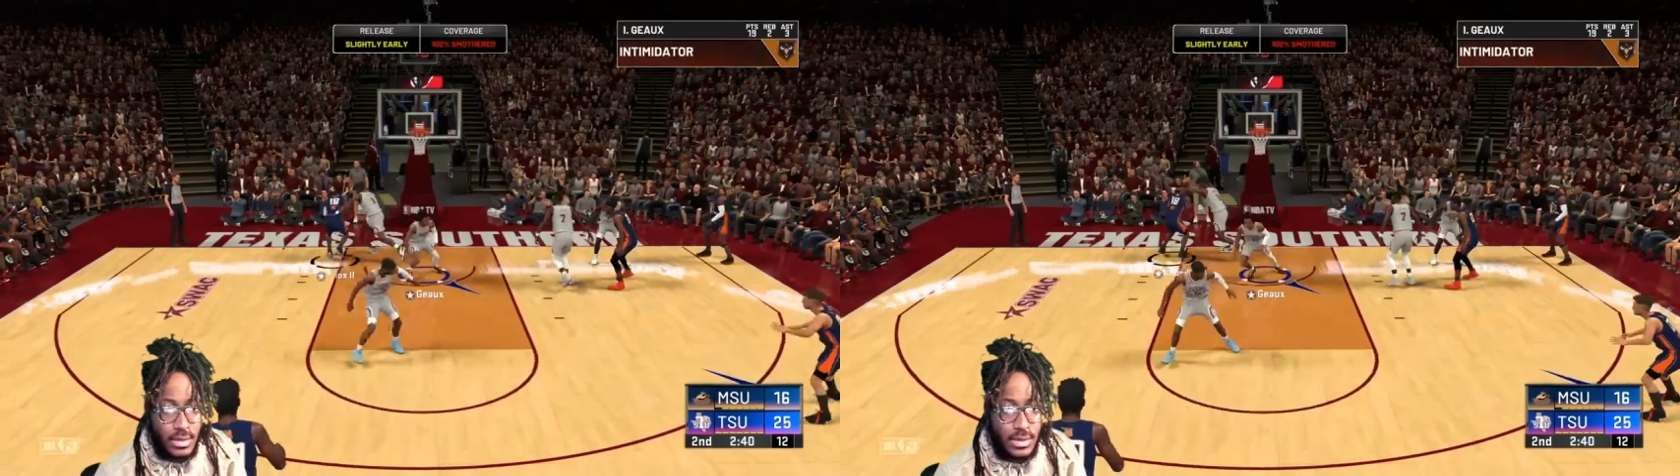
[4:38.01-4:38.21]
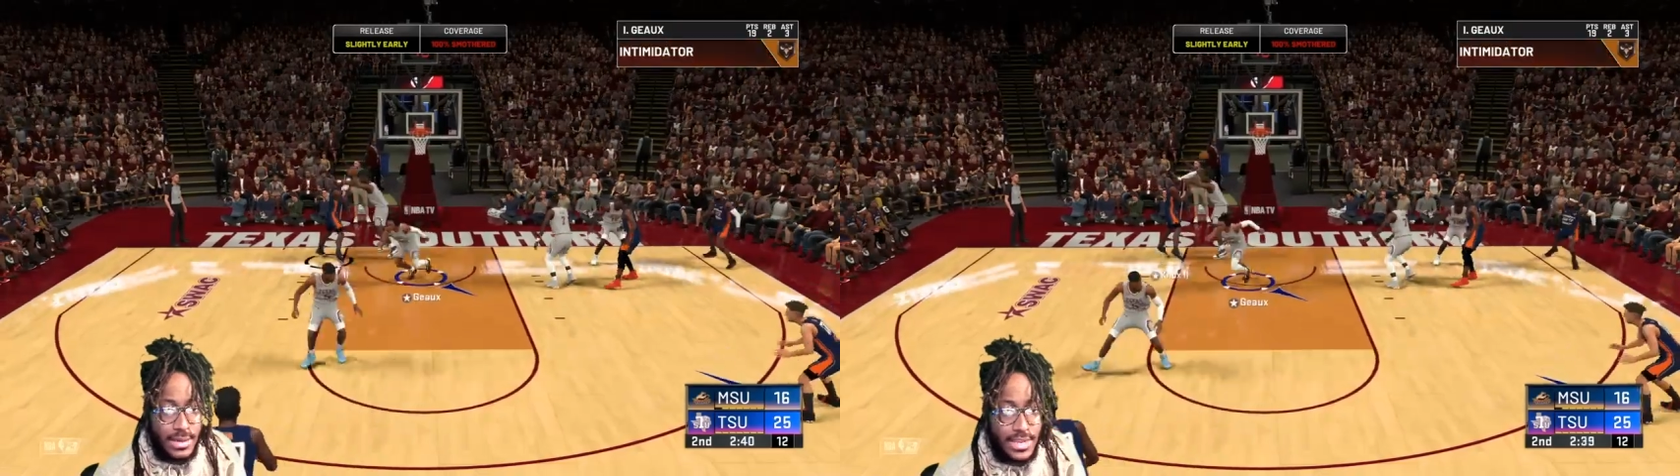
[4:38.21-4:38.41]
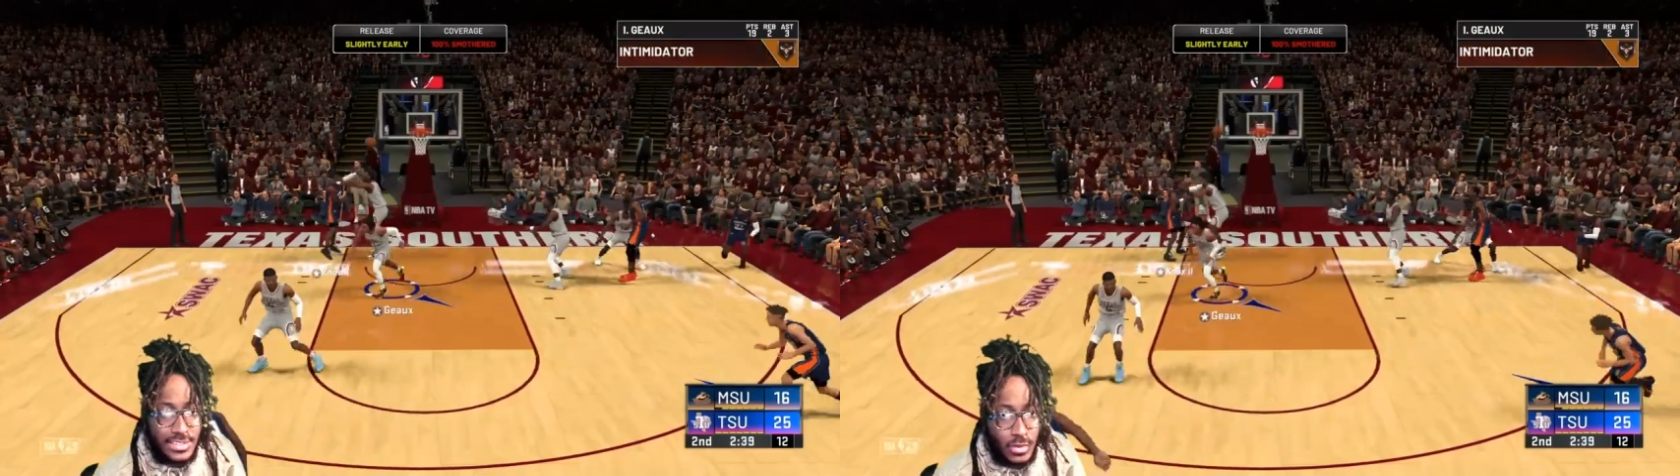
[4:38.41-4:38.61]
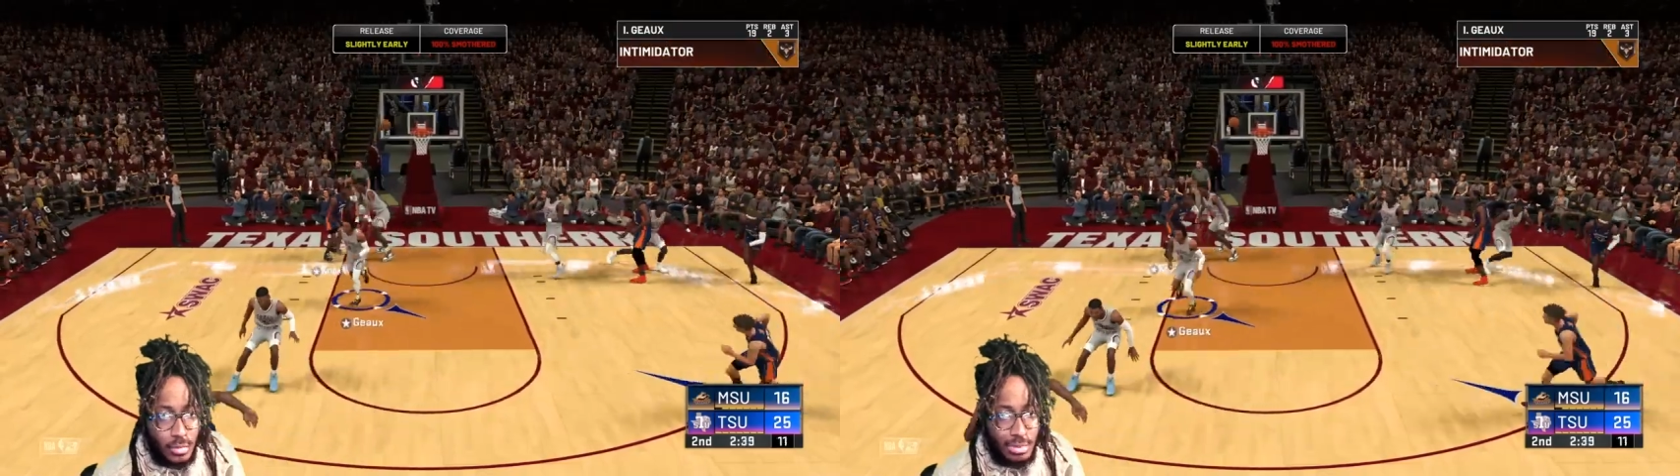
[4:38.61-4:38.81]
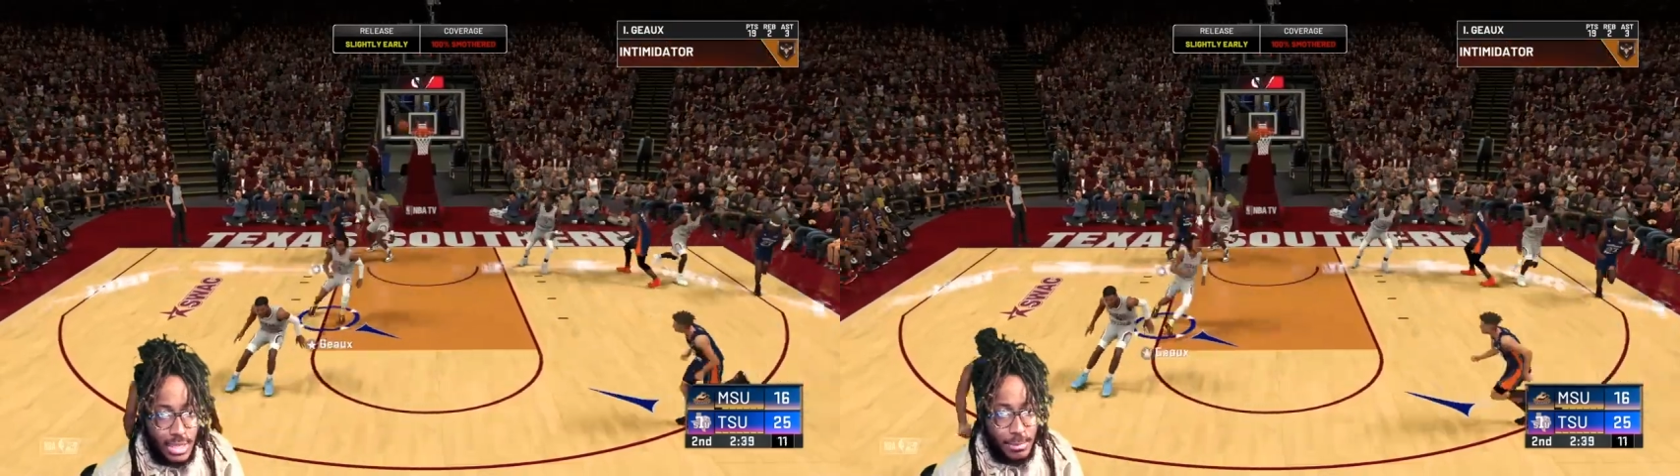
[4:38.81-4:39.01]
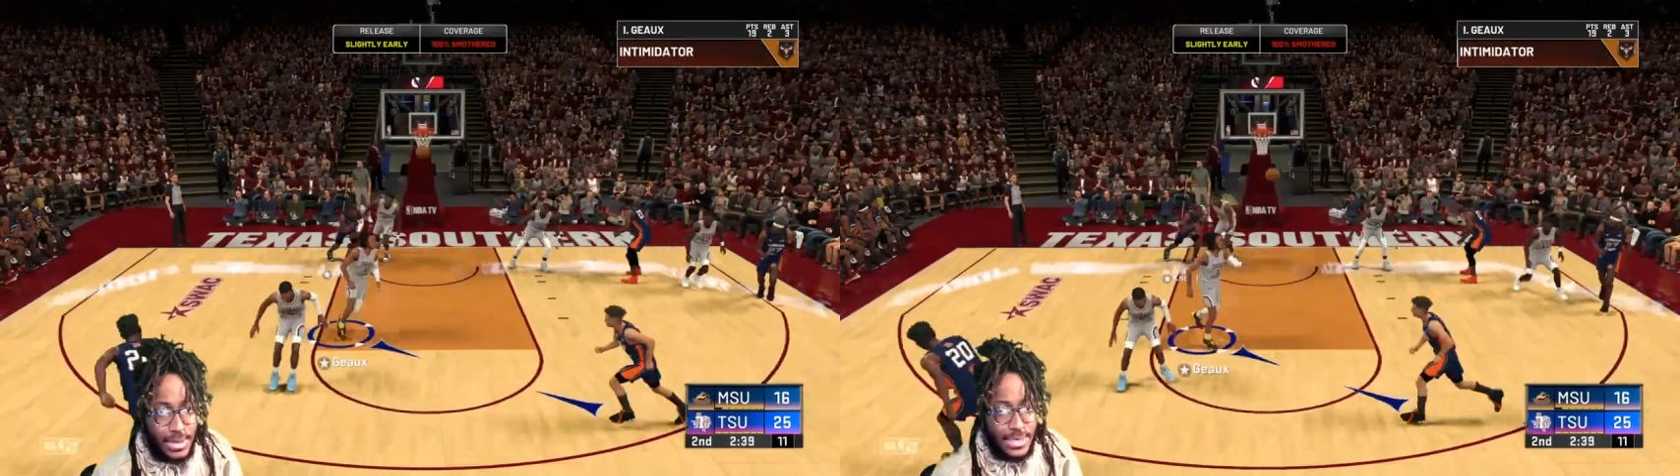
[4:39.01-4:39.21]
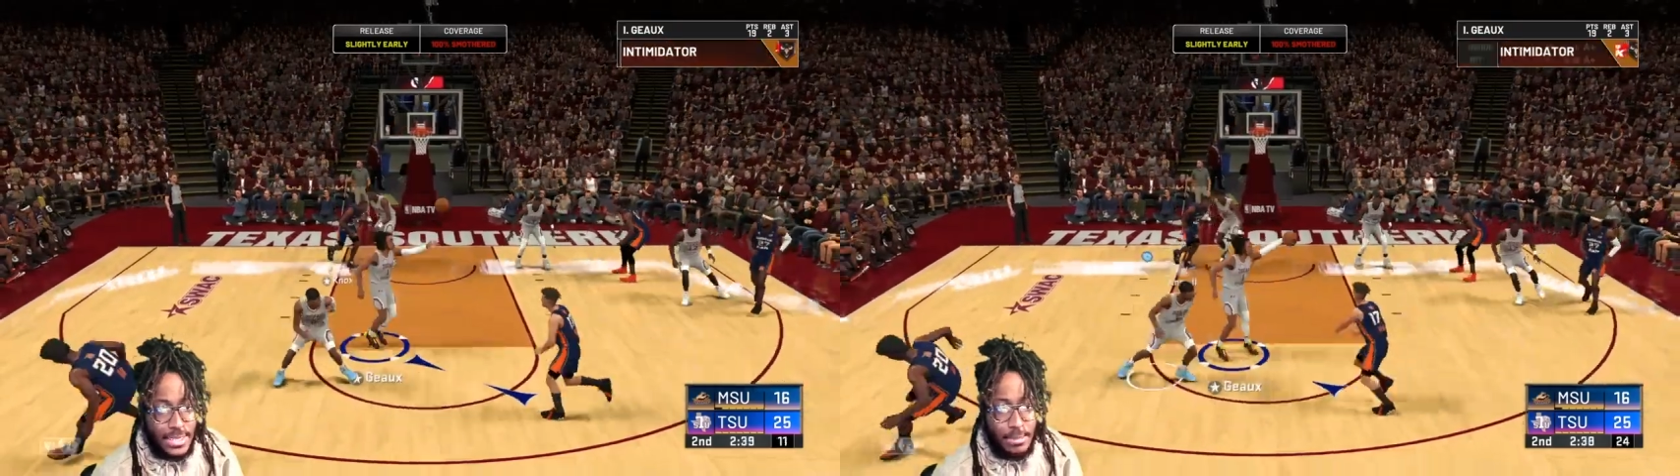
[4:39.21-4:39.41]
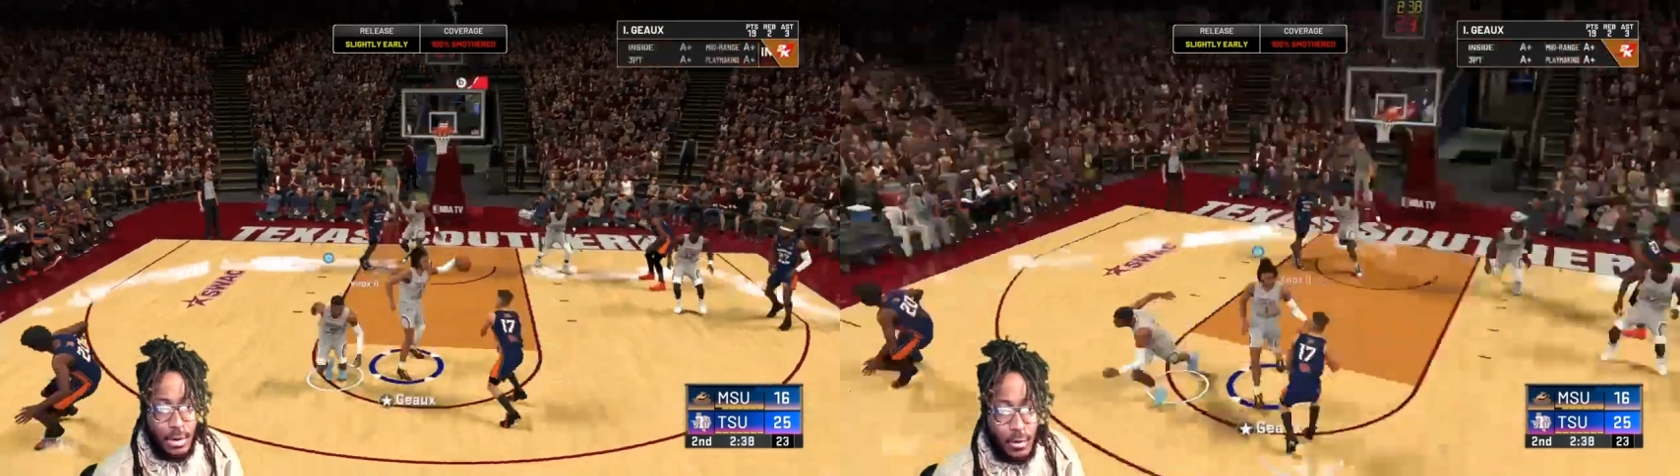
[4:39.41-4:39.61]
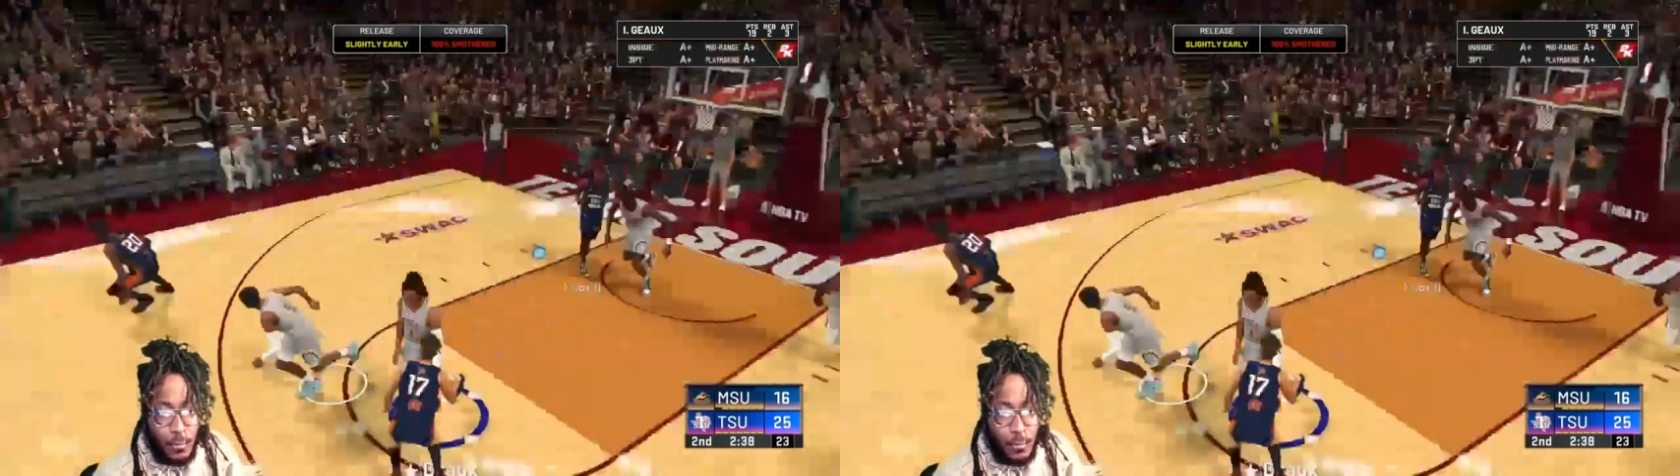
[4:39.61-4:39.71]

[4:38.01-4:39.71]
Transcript: Nice little block by Debo.